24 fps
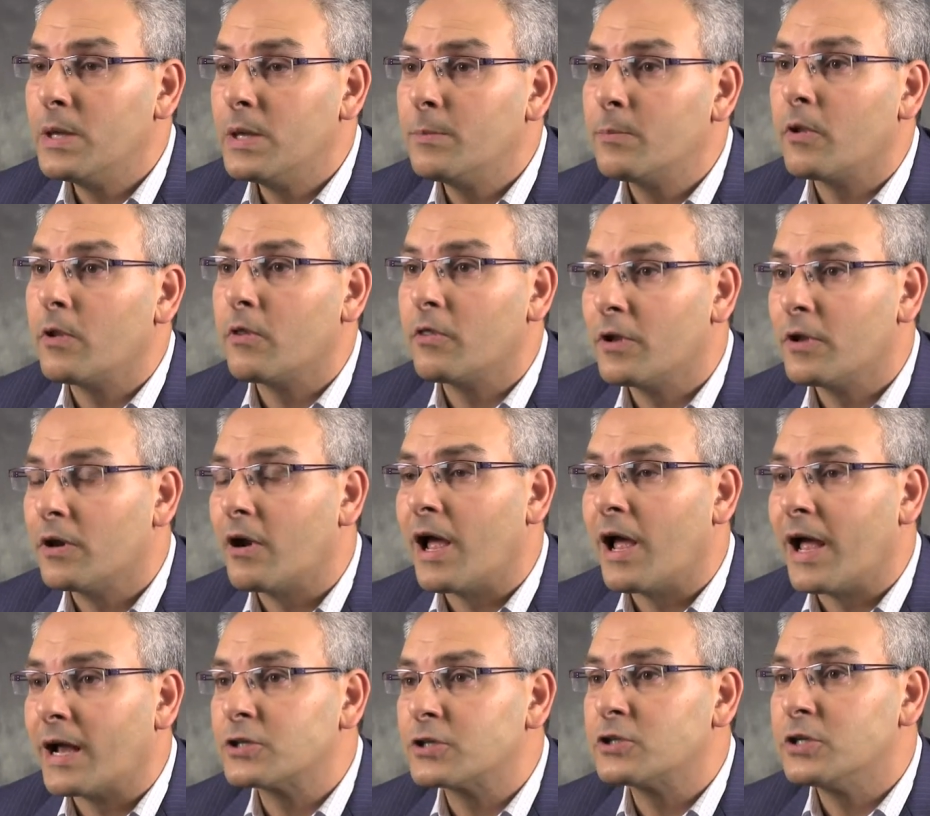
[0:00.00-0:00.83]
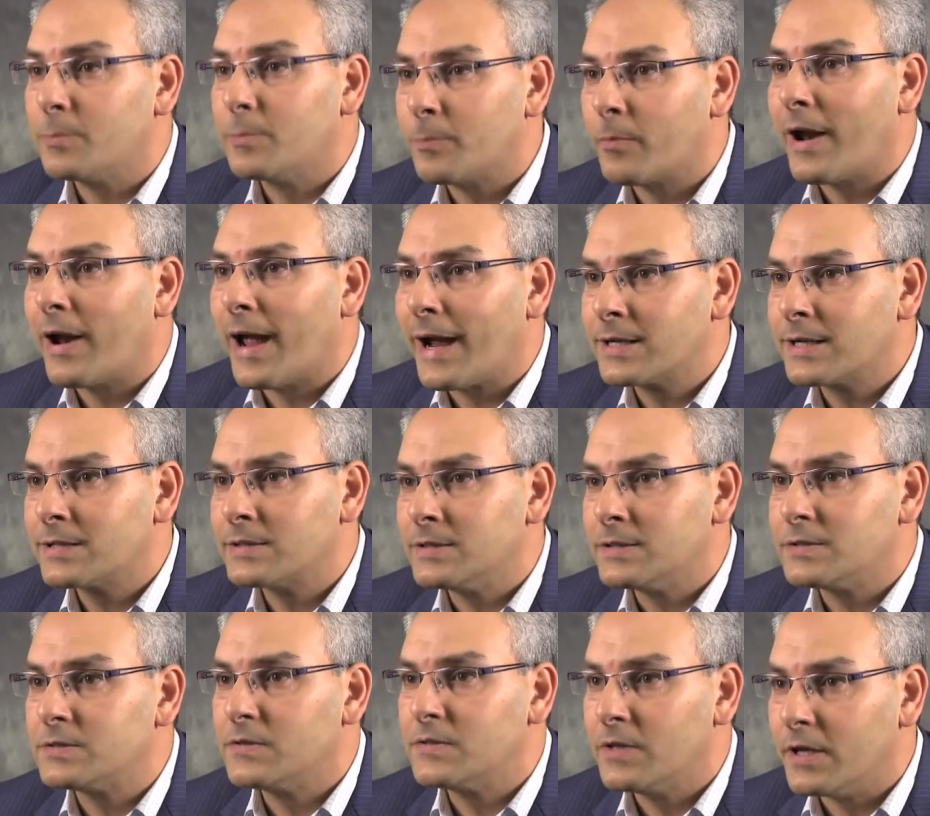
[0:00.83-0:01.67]
the people that actually
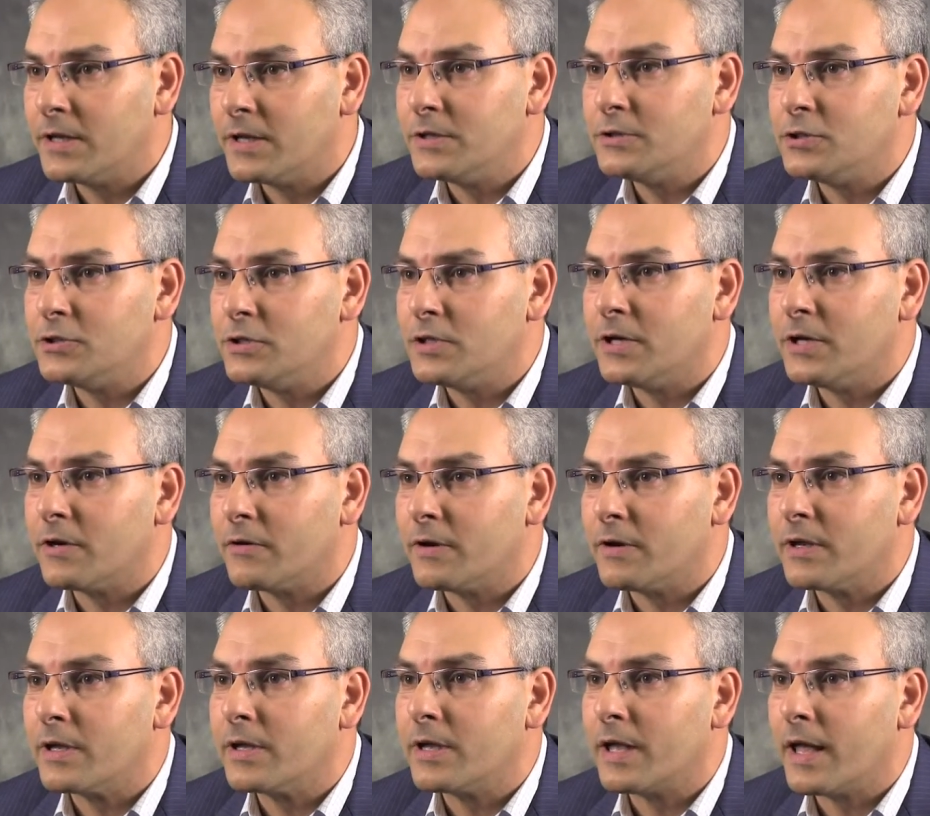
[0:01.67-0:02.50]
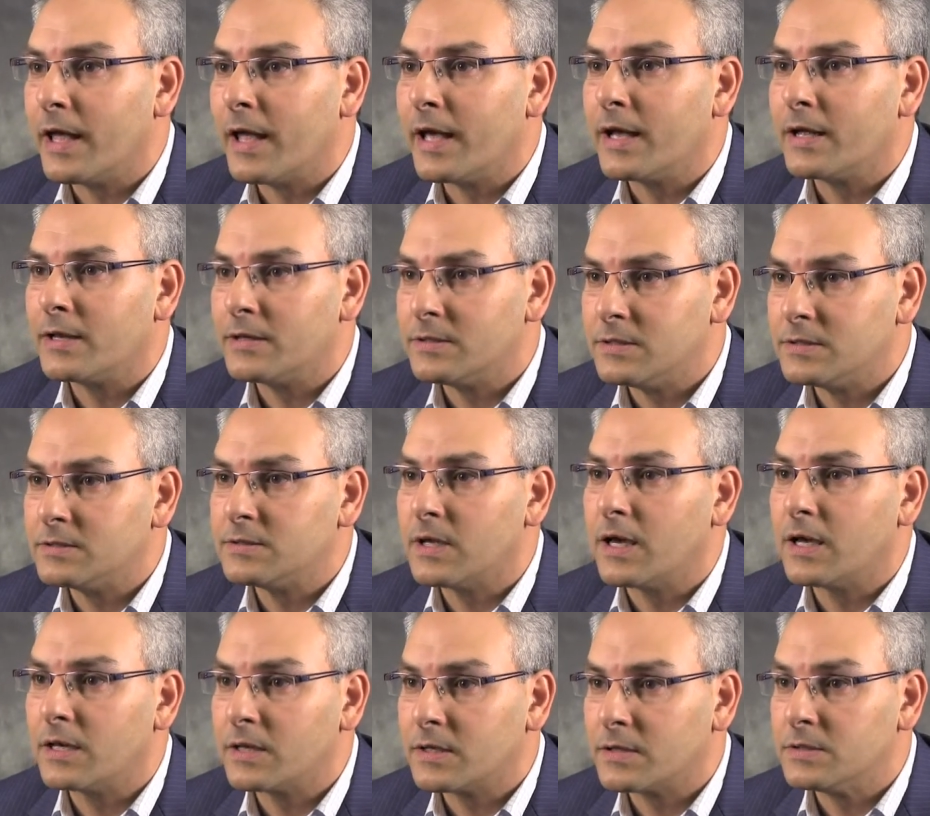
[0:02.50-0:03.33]
practice the engineering and
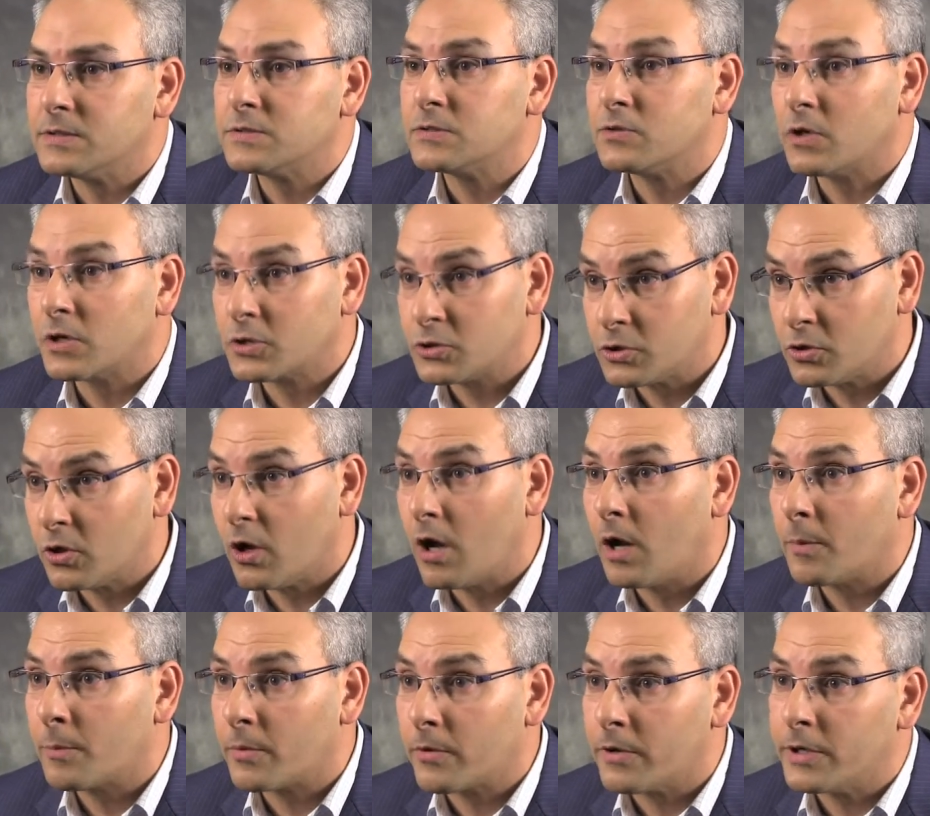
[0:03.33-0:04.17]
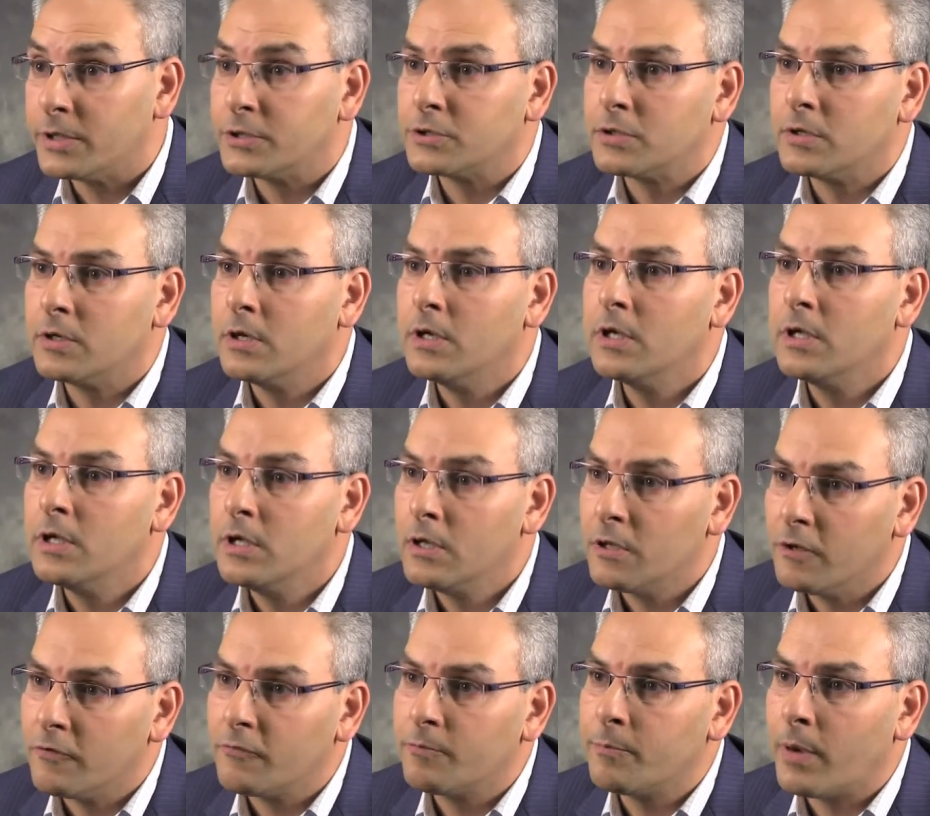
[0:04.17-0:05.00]
design, construction, operation
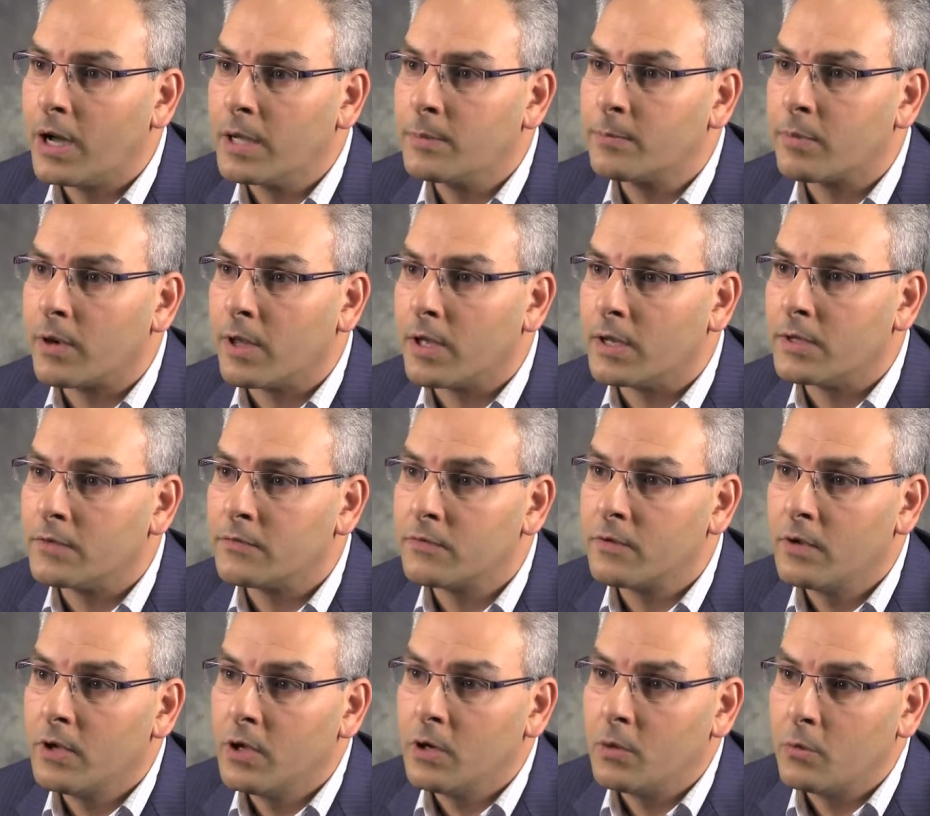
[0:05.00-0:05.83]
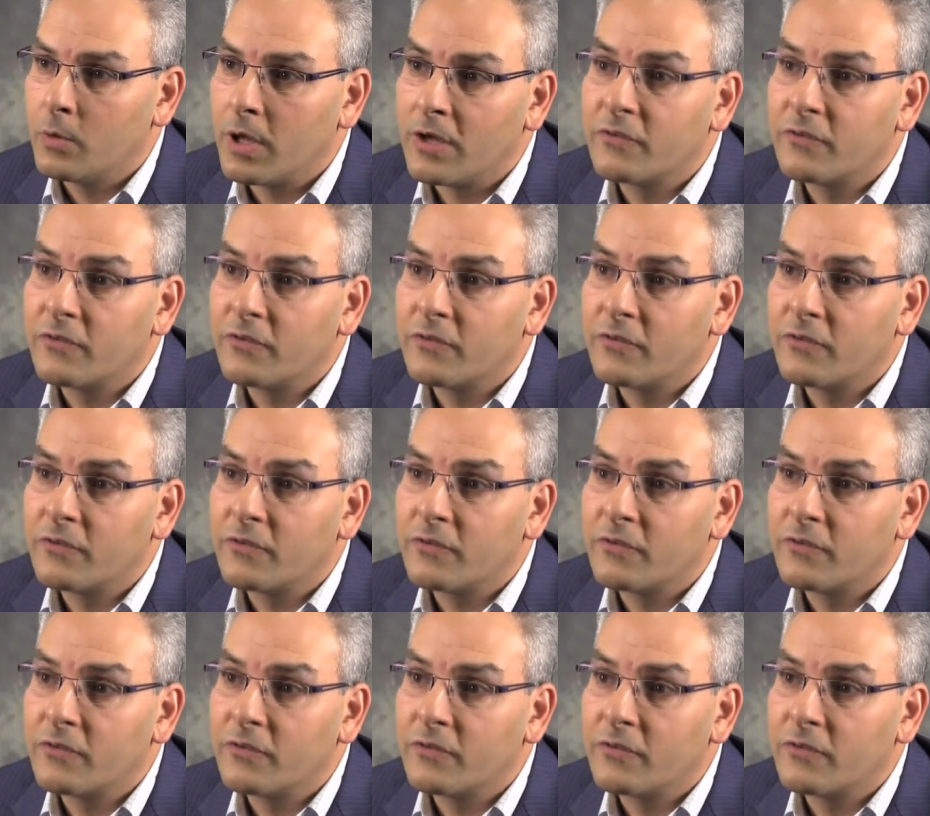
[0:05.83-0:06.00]
of pipelines.